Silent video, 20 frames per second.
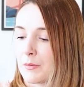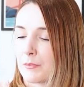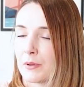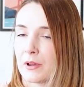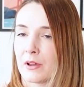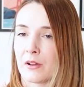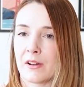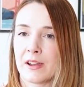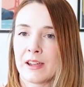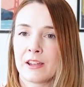
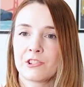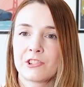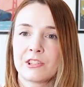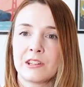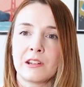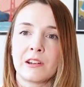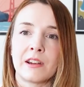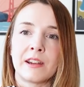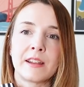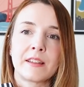But I
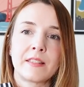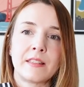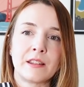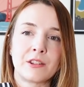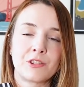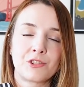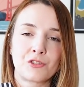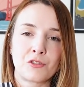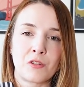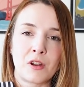actually like
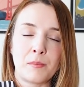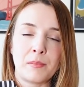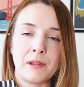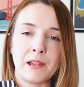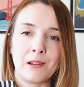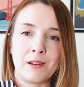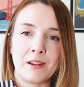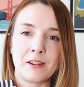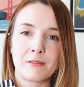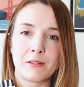this
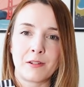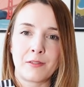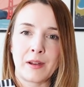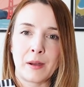stripy lycra